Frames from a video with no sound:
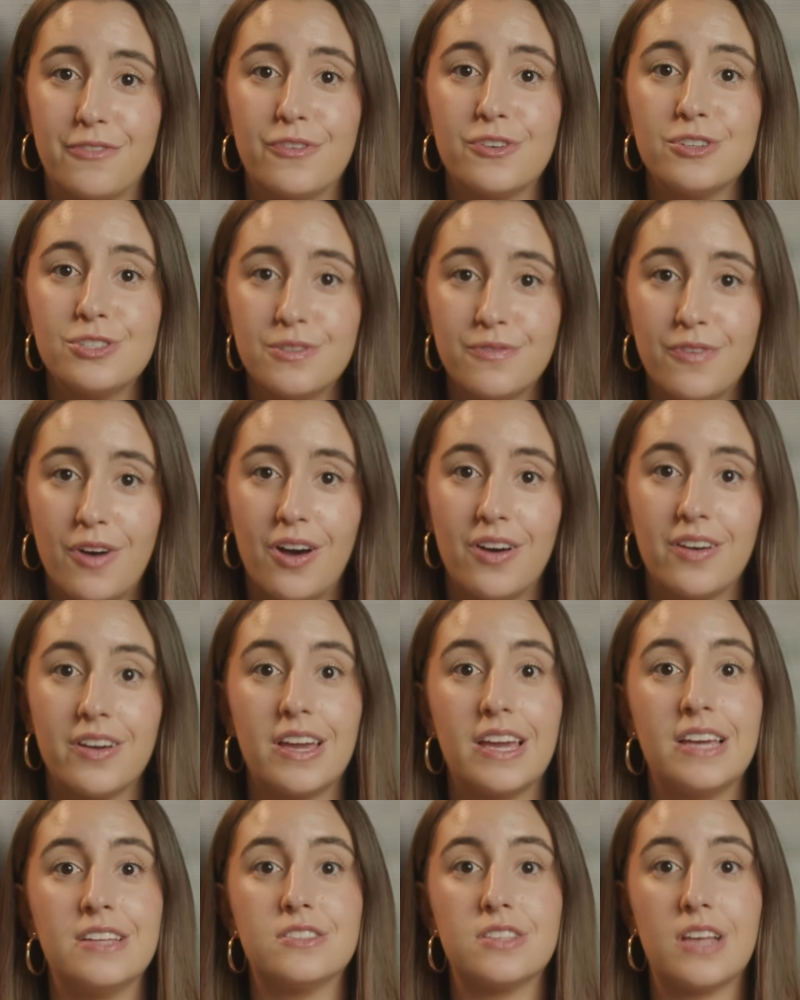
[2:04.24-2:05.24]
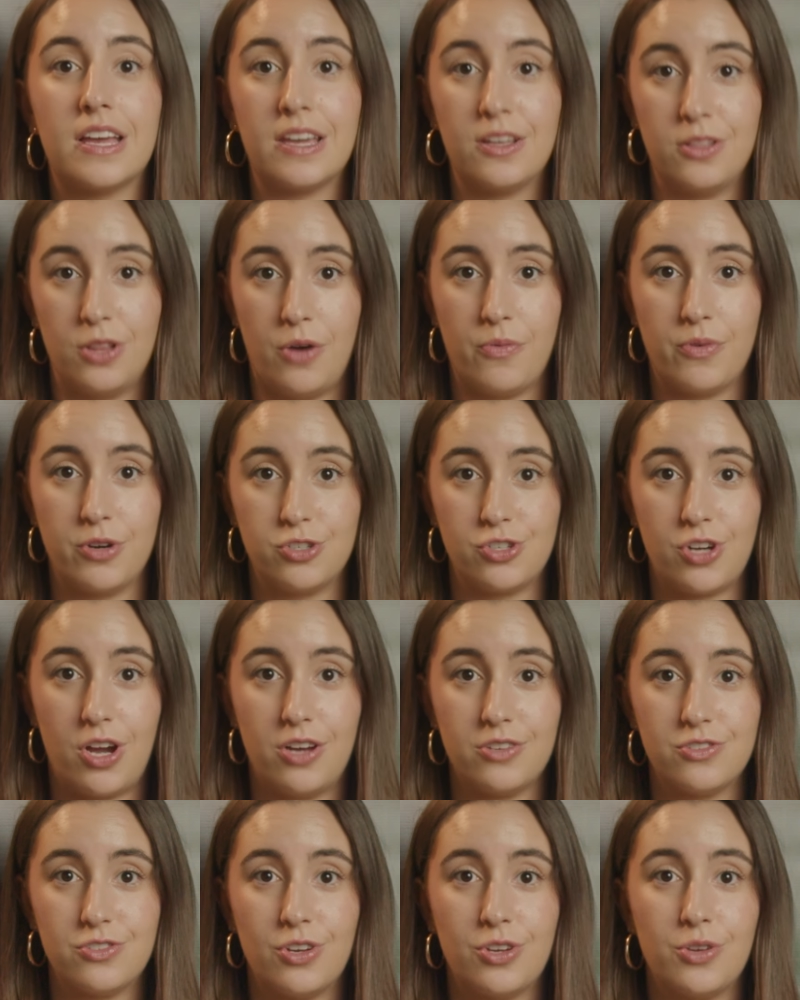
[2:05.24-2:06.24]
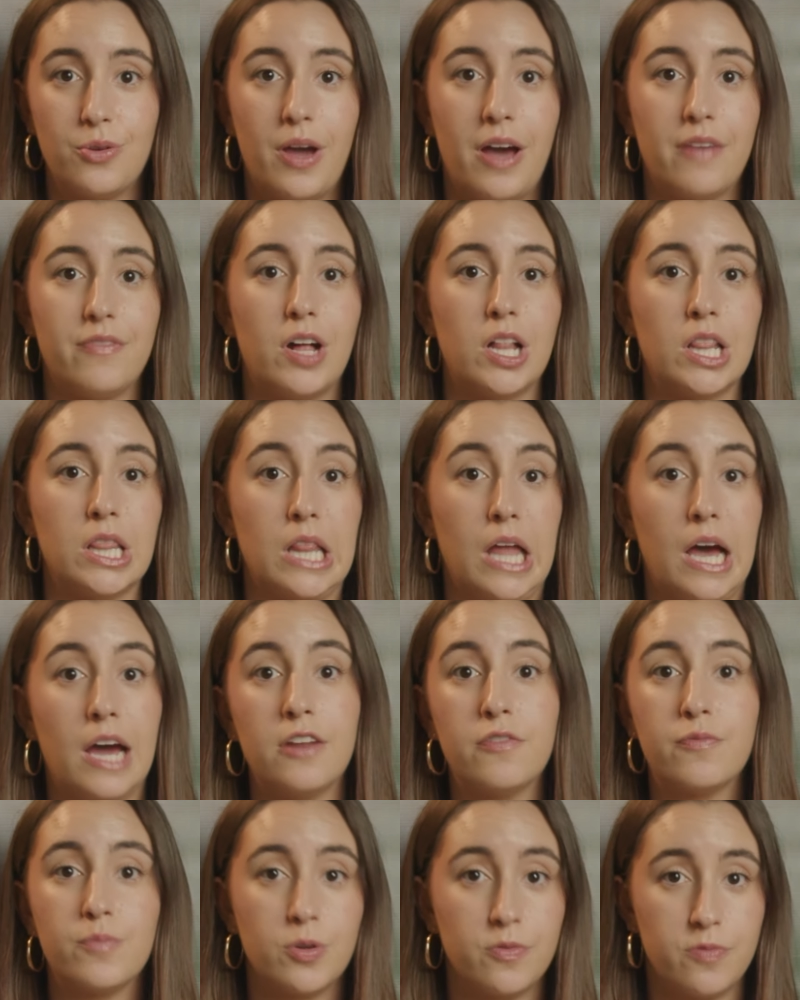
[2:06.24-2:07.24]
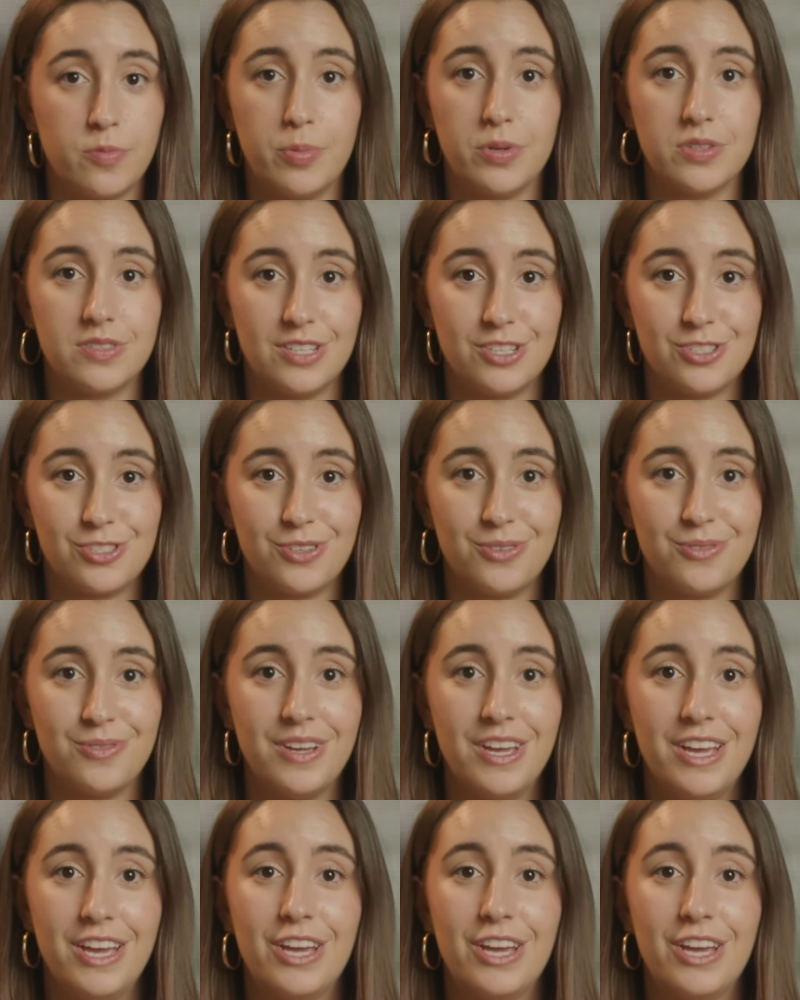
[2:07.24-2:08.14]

First of all, it's a lower jaw, so you have a lot of movable tissue.